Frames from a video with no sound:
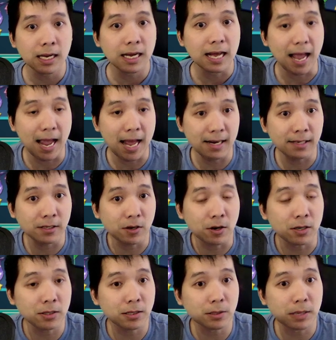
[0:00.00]
And it
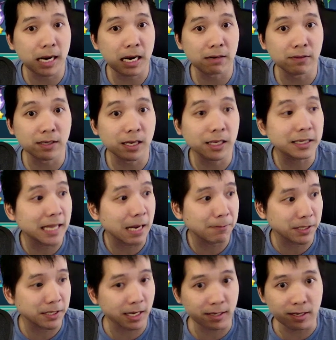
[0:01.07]
also have an attack
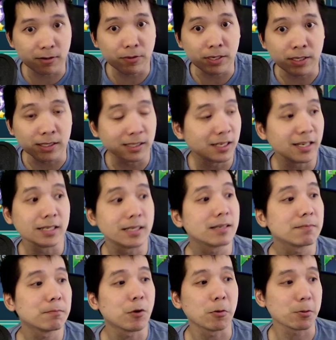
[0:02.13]
percent increase. This is
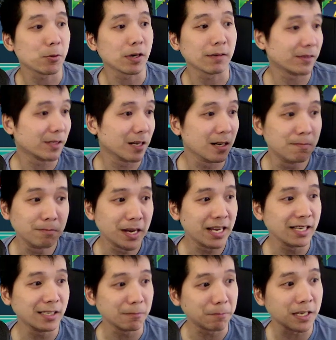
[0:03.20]
probably one of the
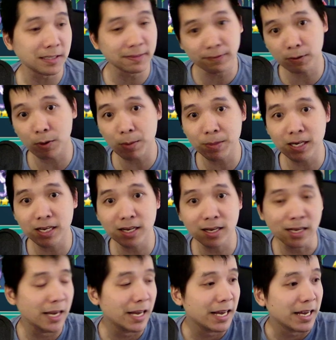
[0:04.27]
amazing piece of equipment here.
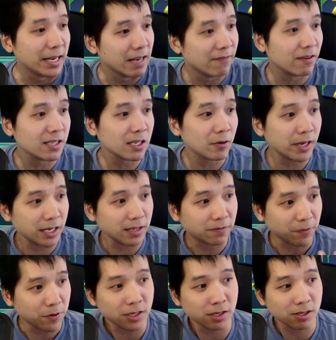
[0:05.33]
Even though it is
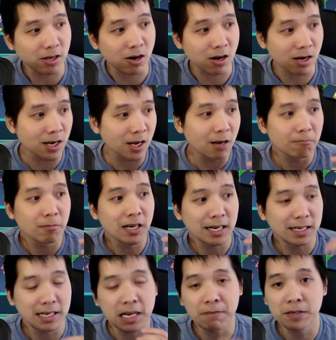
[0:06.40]
4-star, but I
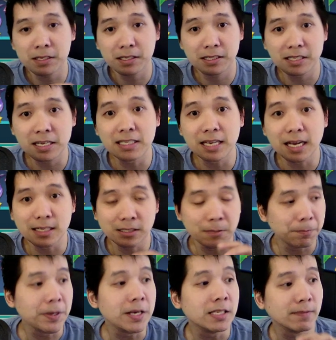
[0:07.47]
definitely see that this
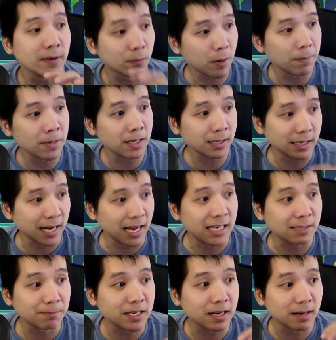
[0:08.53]
piece of equipment can last
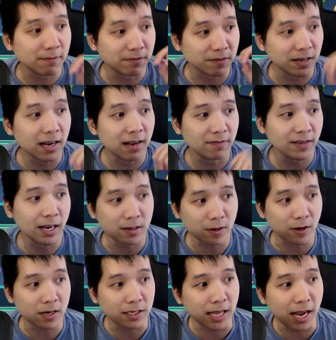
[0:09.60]
me a very, very
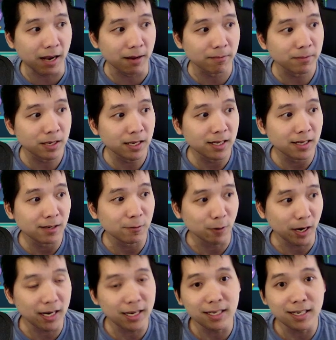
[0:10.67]
long time,
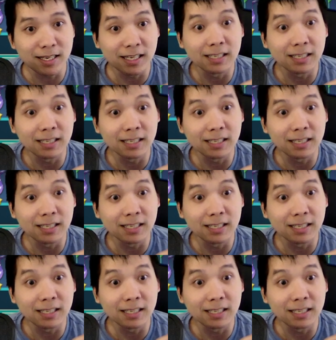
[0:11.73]
right?